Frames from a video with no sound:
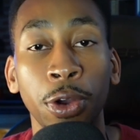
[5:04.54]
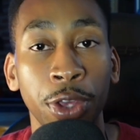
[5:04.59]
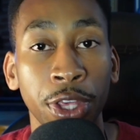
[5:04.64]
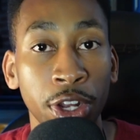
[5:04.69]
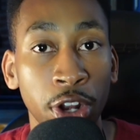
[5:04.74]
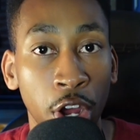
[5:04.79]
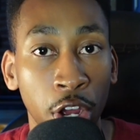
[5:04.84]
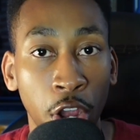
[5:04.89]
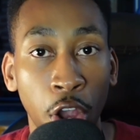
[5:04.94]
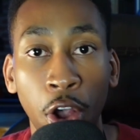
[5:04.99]
get
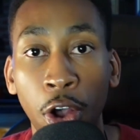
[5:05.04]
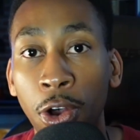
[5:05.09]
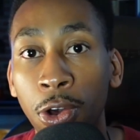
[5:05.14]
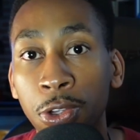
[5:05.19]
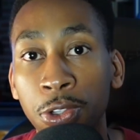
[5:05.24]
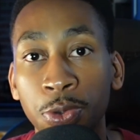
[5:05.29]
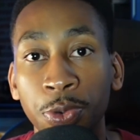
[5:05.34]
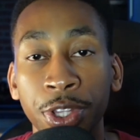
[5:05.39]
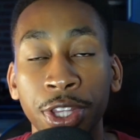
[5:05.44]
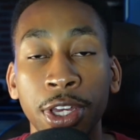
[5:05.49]
on
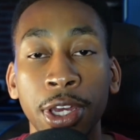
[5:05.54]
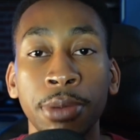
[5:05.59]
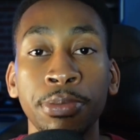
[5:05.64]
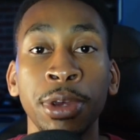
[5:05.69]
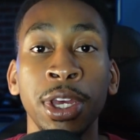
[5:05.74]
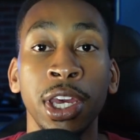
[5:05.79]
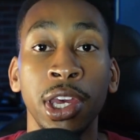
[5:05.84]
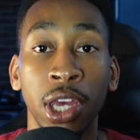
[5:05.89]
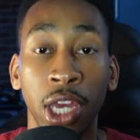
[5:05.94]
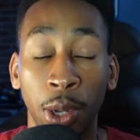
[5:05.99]
calls with them,
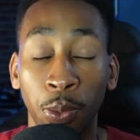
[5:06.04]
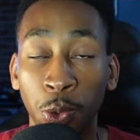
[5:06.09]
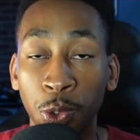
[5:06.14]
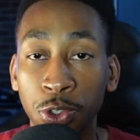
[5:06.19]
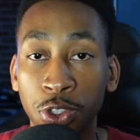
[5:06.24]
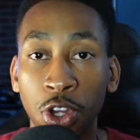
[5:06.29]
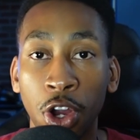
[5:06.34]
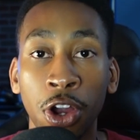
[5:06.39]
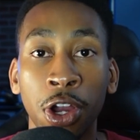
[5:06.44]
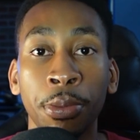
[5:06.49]
and we'll
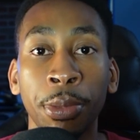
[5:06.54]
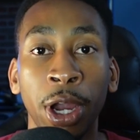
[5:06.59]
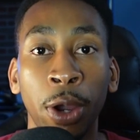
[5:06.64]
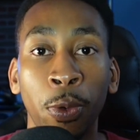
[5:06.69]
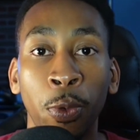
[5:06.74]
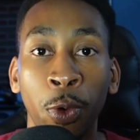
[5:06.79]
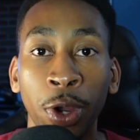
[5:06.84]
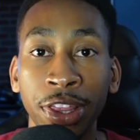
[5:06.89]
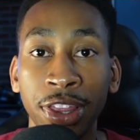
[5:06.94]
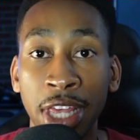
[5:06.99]
talk about
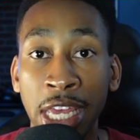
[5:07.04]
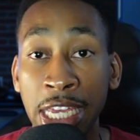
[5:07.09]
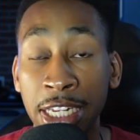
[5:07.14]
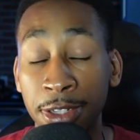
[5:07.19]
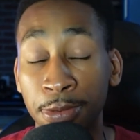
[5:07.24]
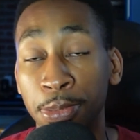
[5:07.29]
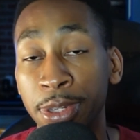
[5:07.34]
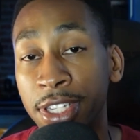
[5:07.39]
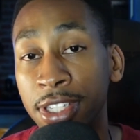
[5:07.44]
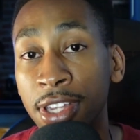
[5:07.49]
what they
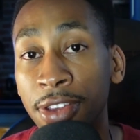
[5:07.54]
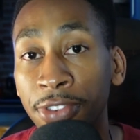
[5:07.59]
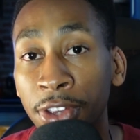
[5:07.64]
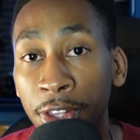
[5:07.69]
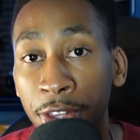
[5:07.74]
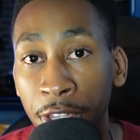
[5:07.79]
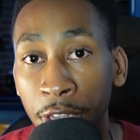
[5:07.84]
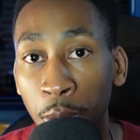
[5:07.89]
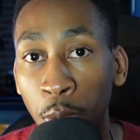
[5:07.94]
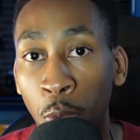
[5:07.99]

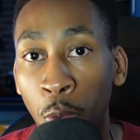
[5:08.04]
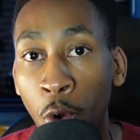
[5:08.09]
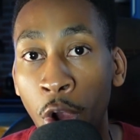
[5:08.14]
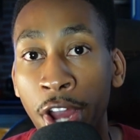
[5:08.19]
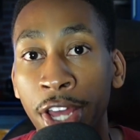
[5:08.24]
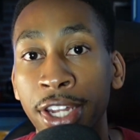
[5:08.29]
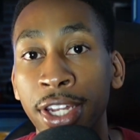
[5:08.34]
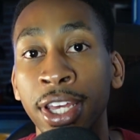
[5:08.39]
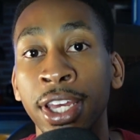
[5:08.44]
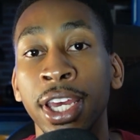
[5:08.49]
specifically
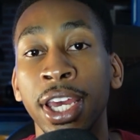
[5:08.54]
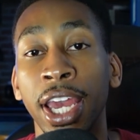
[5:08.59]
want.